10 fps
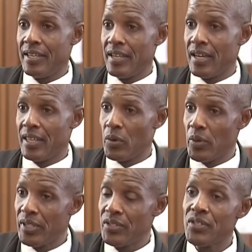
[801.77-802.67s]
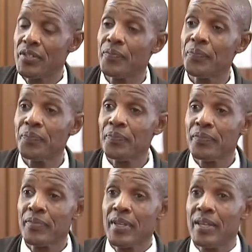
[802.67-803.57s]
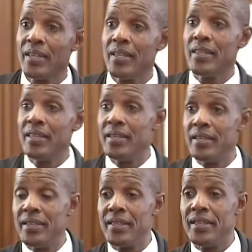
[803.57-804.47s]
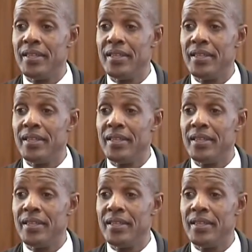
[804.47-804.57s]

In other words, the